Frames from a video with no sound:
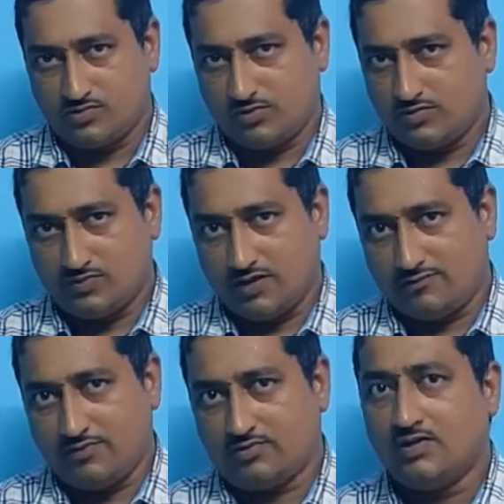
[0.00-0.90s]

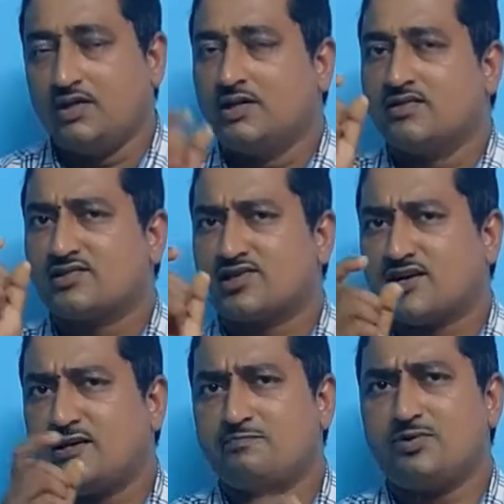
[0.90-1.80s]
Therefore, the second
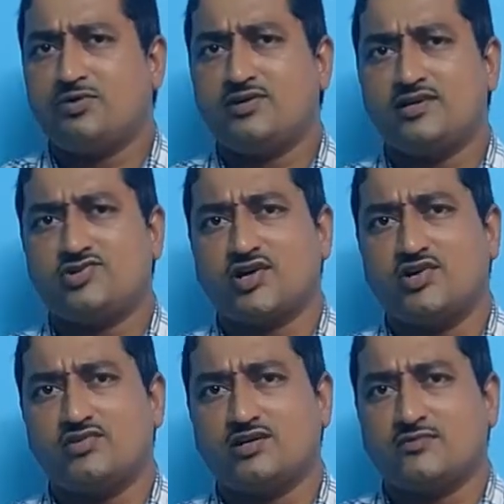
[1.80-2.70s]
important
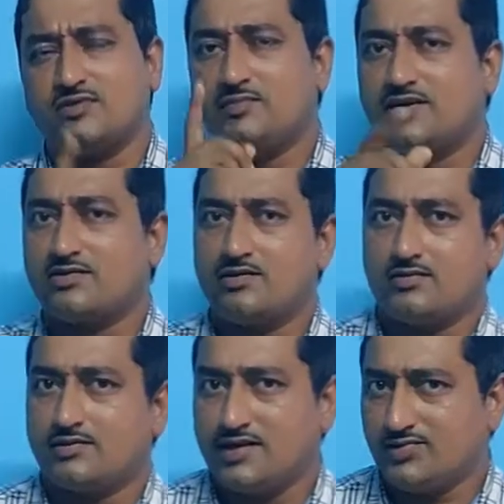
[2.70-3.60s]
change that we make here
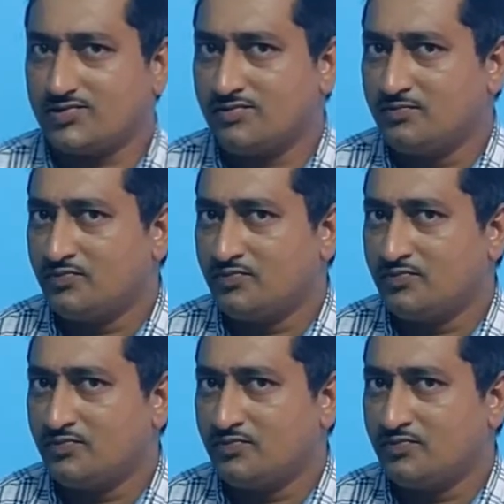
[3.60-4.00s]
is